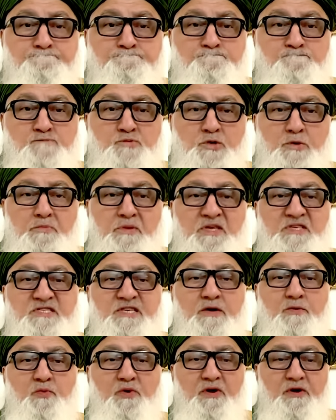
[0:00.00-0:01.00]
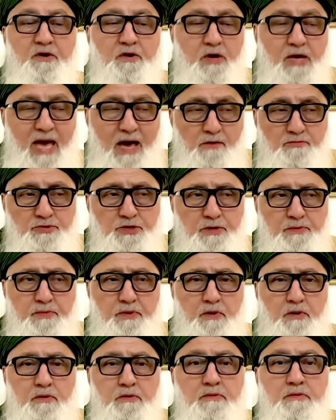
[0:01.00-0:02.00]
So it means that we are
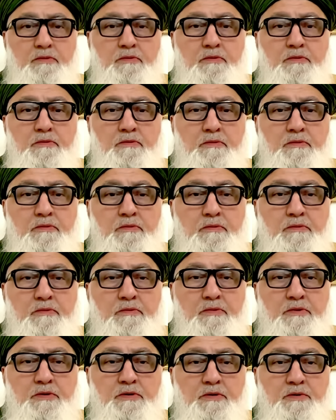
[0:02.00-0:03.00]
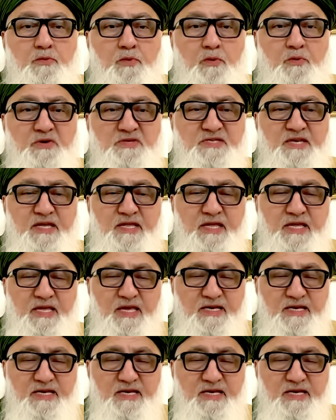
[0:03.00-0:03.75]
accountable. When we say that,